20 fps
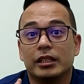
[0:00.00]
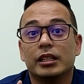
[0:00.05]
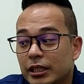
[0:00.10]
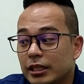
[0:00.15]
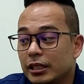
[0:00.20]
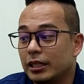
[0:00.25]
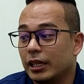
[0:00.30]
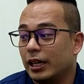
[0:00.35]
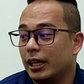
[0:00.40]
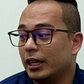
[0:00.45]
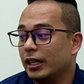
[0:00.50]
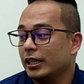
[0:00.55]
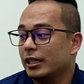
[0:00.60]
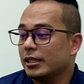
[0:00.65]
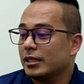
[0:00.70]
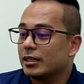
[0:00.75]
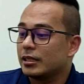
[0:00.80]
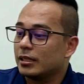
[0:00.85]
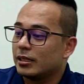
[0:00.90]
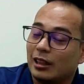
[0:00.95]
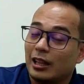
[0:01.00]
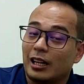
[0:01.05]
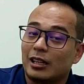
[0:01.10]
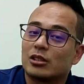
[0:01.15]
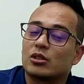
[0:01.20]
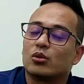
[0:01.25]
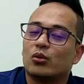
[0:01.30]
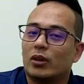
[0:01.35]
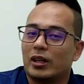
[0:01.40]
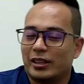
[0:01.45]
TEYES
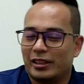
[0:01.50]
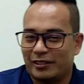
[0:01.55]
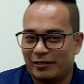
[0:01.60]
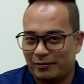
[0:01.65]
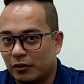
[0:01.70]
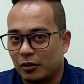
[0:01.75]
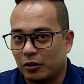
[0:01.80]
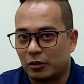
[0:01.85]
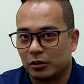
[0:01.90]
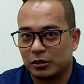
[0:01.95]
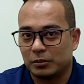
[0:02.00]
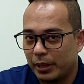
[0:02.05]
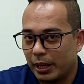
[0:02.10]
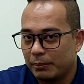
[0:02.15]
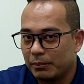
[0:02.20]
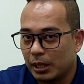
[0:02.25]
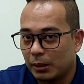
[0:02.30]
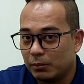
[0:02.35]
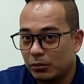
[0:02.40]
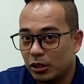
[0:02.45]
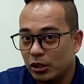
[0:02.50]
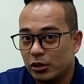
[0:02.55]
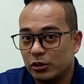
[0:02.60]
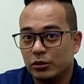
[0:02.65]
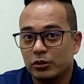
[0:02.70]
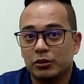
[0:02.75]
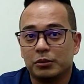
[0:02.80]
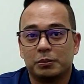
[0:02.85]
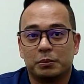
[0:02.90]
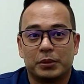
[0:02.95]
Luxone for
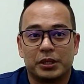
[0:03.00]
BMW,